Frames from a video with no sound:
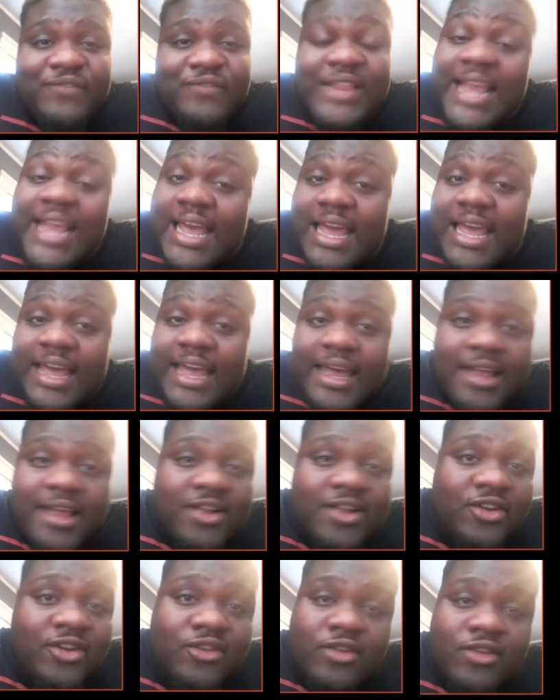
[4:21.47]

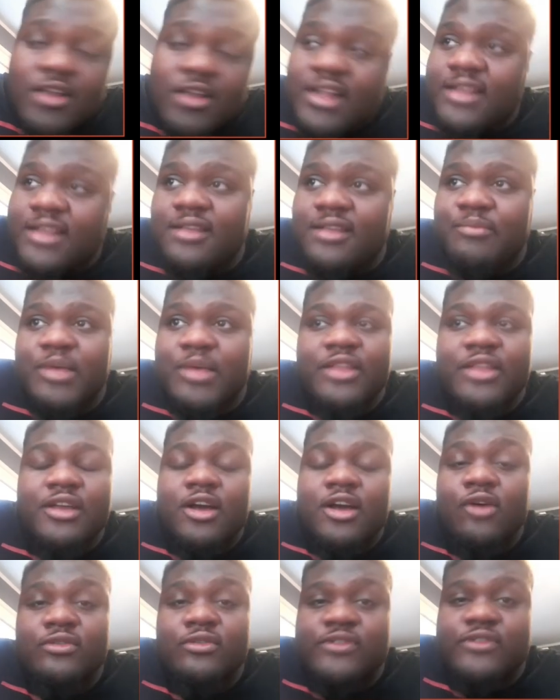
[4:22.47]
Vlad or none of them other
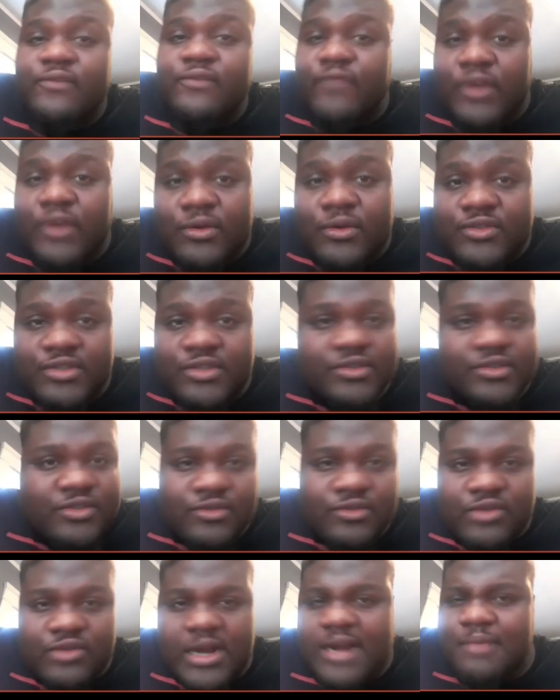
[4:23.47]
culture vultures
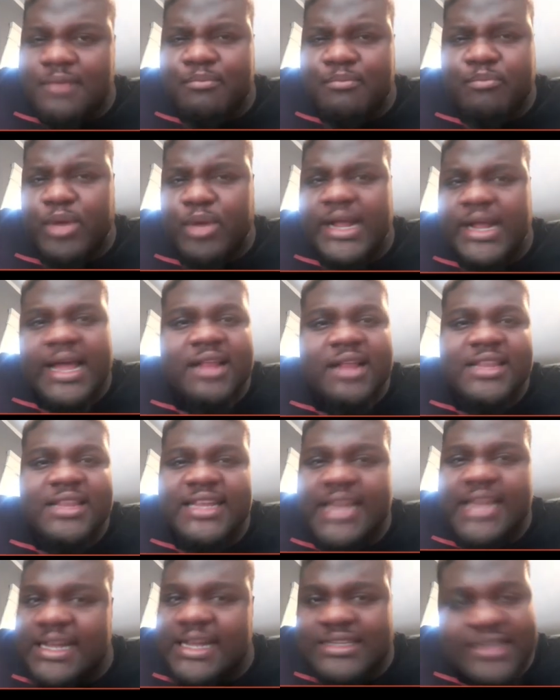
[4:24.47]
who trying to bring out the
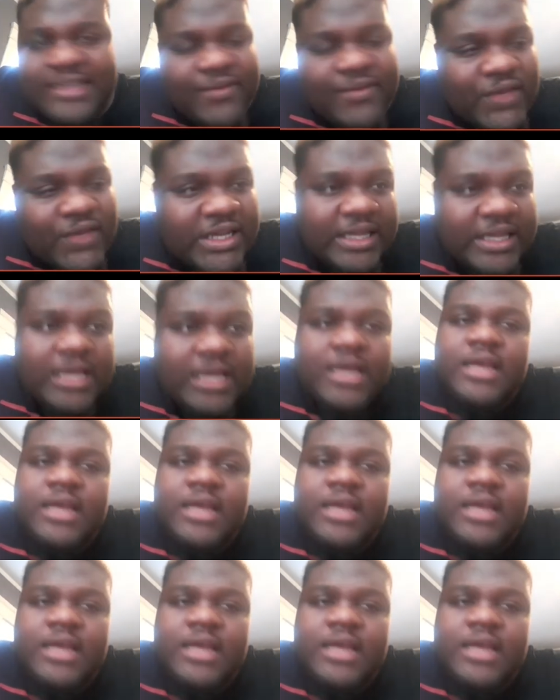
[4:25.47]
negativity.